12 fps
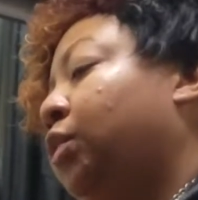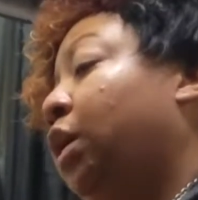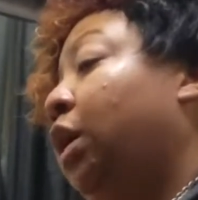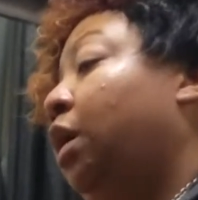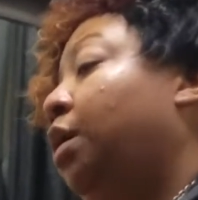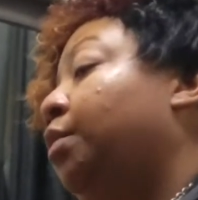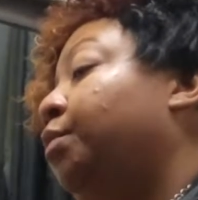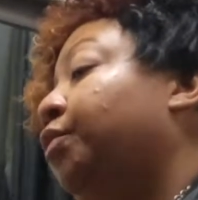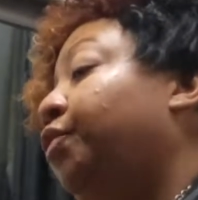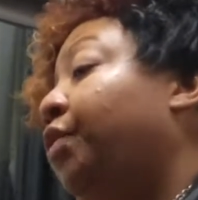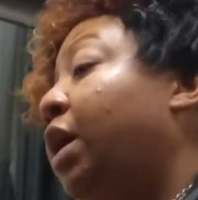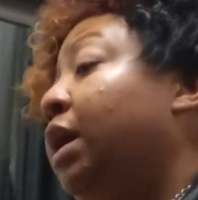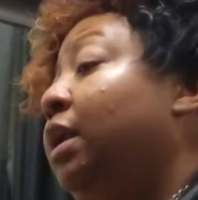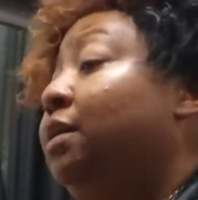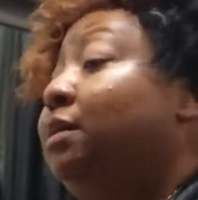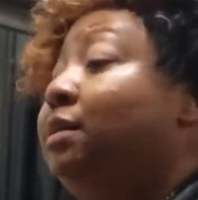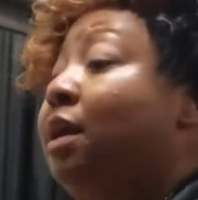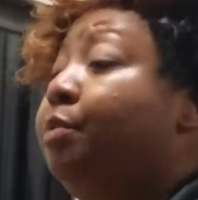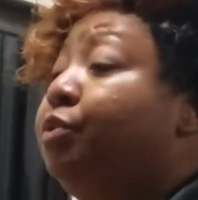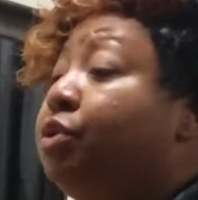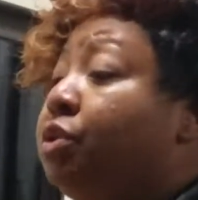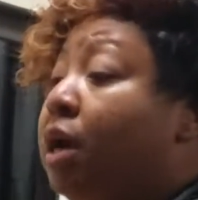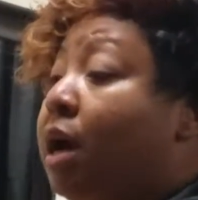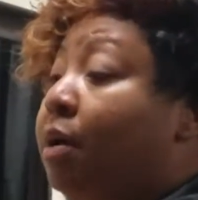Finding a stable
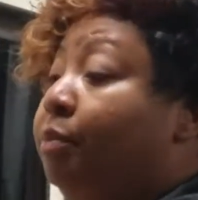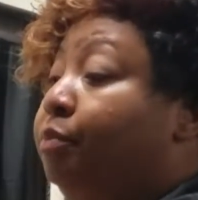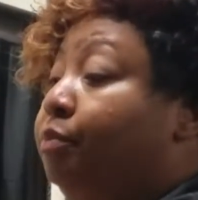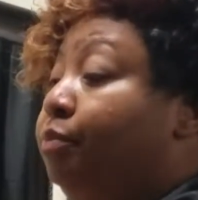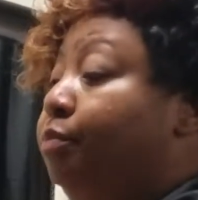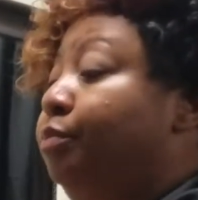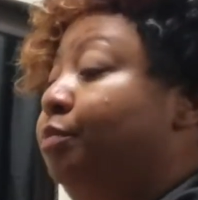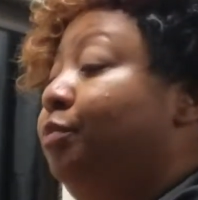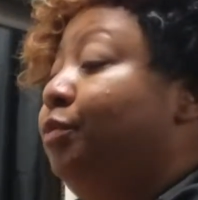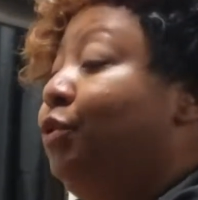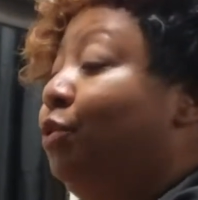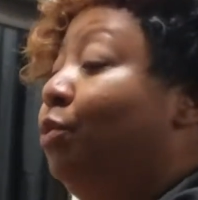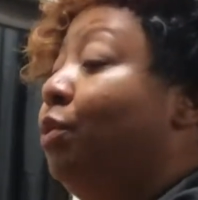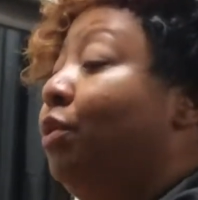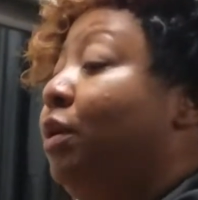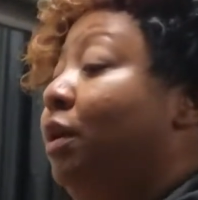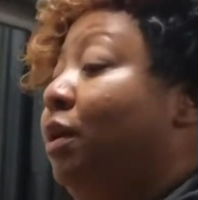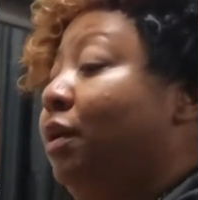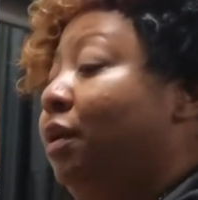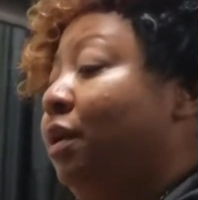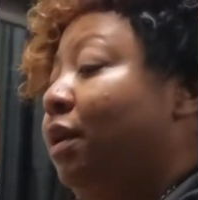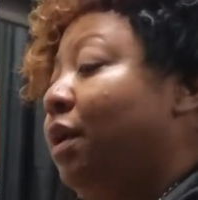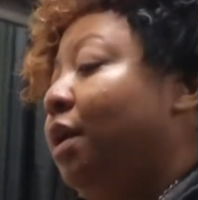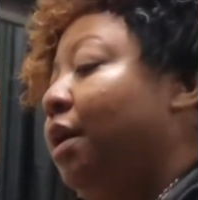shop to work in.
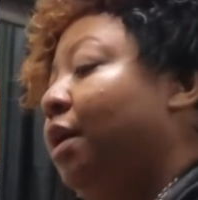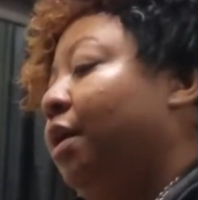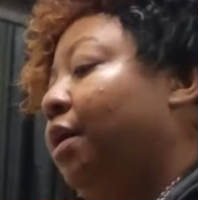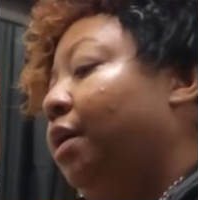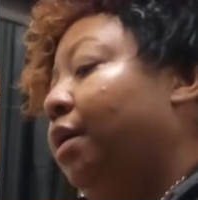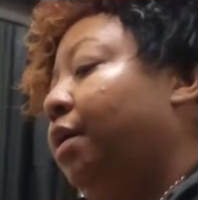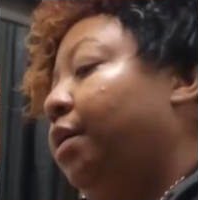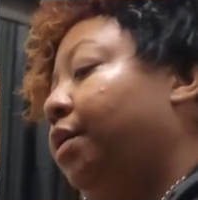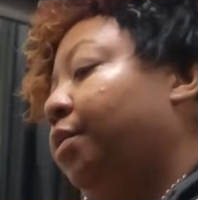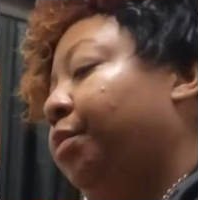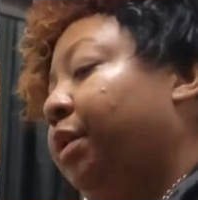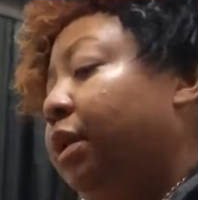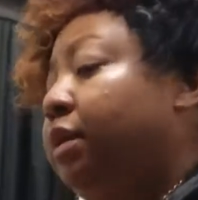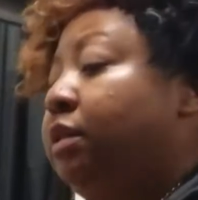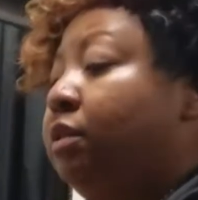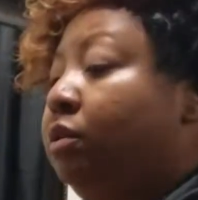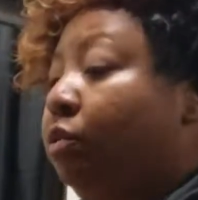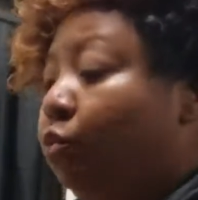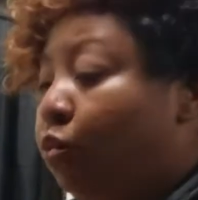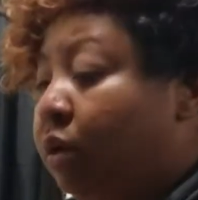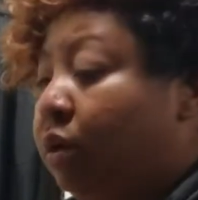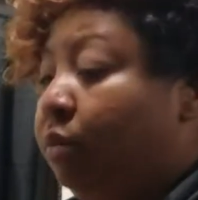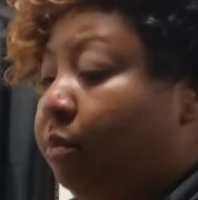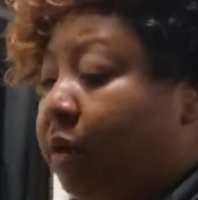And this is
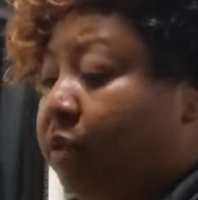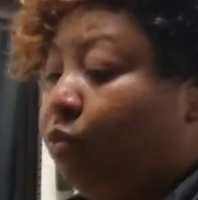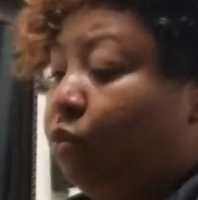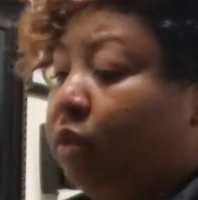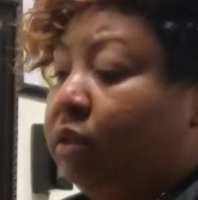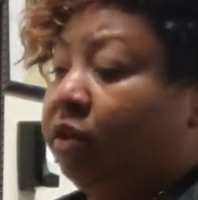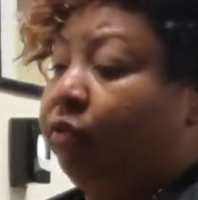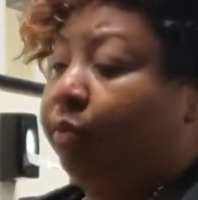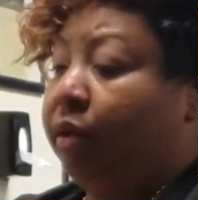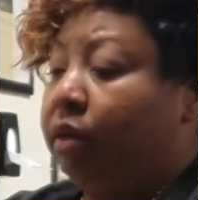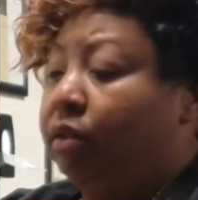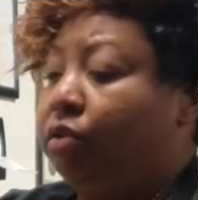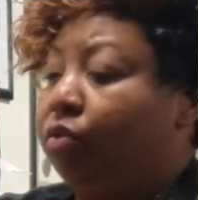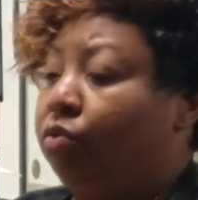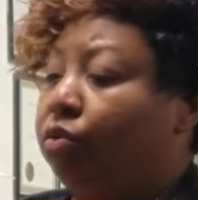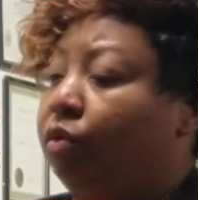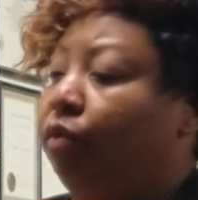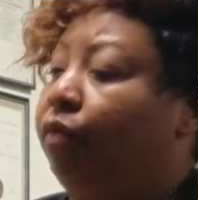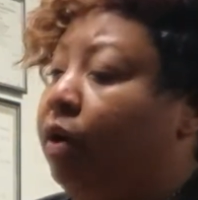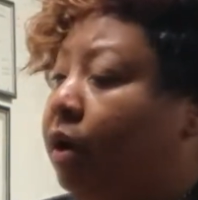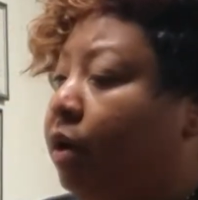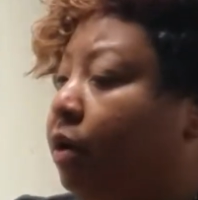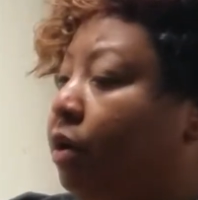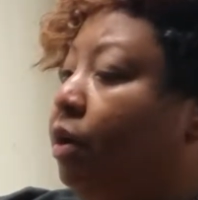the best ones I've been to so
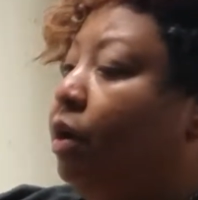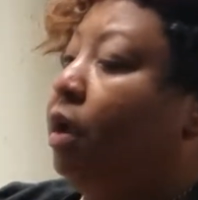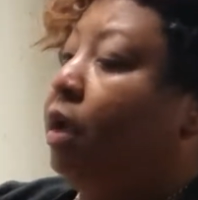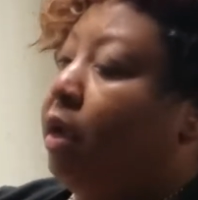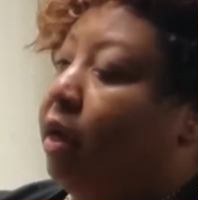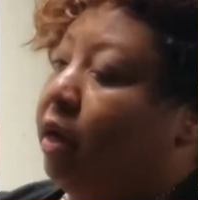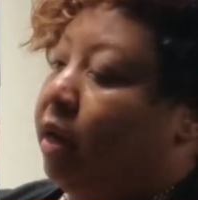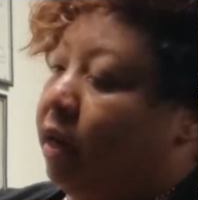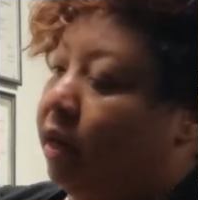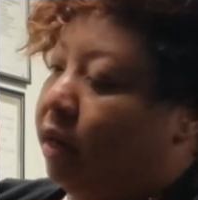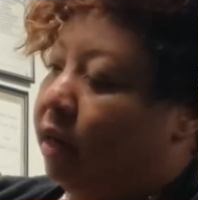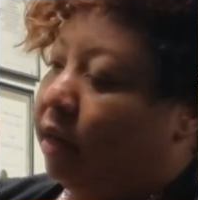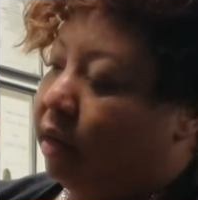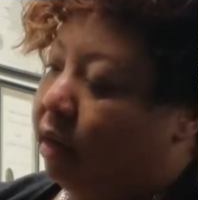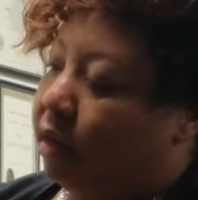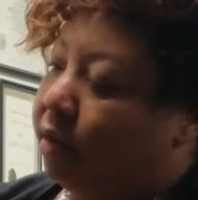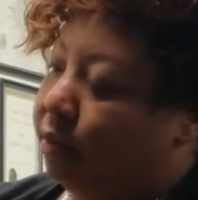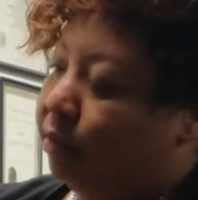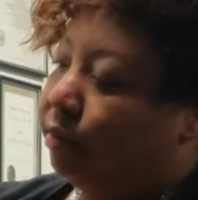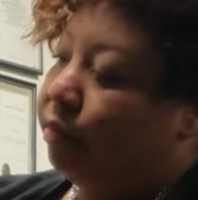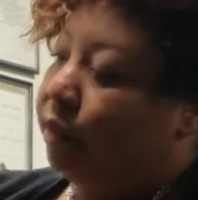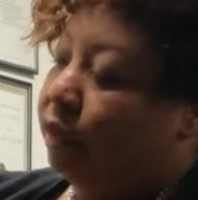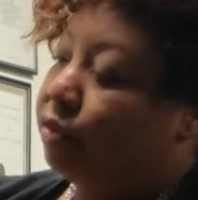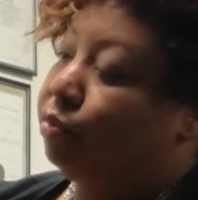far. And
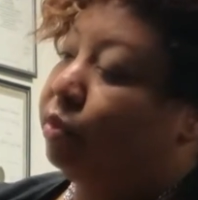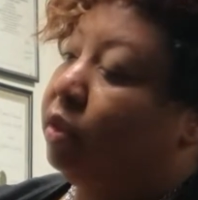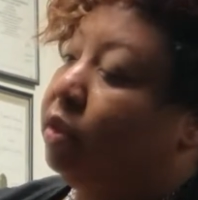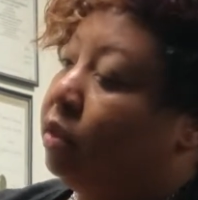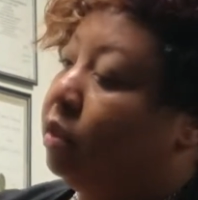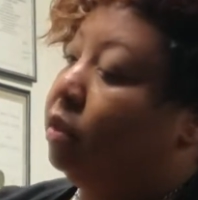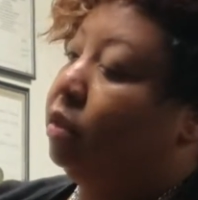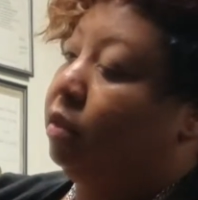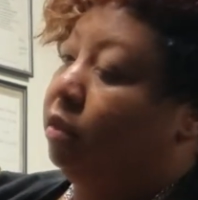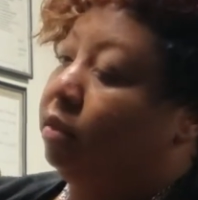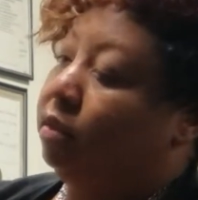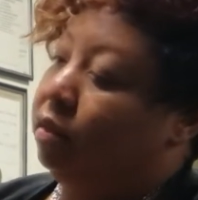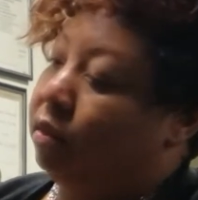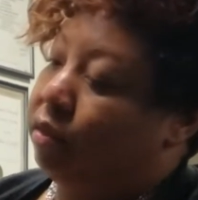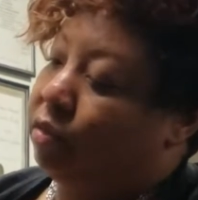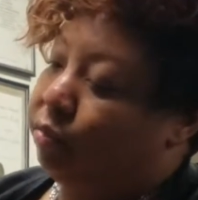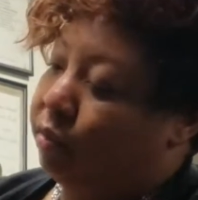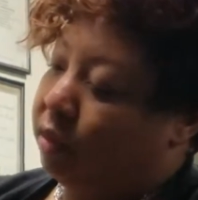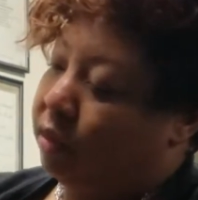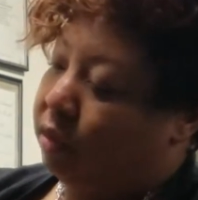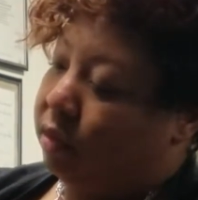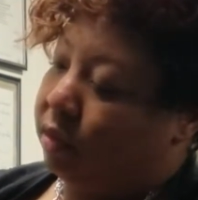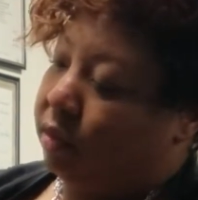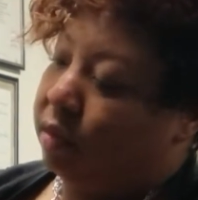it's really good. It's really
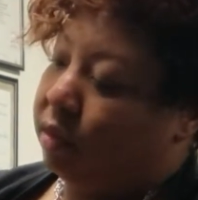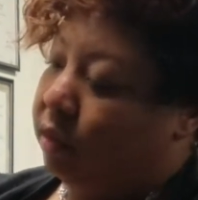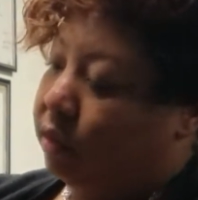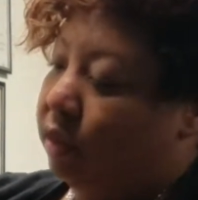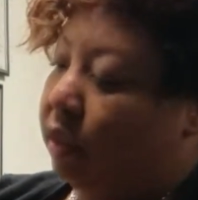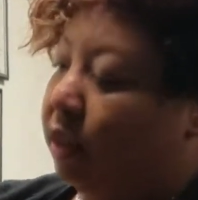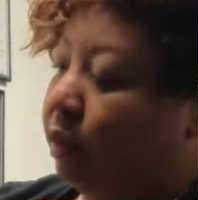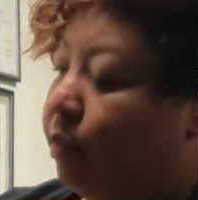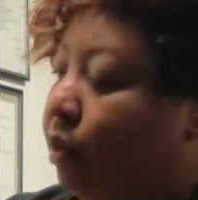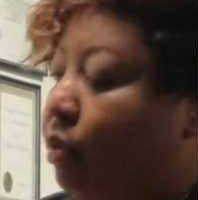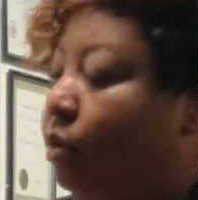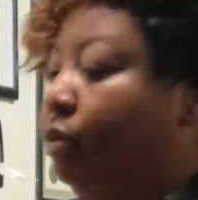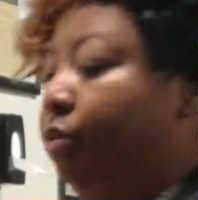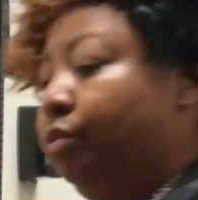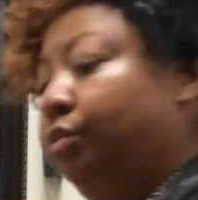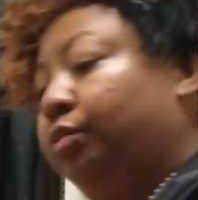good until I get my own.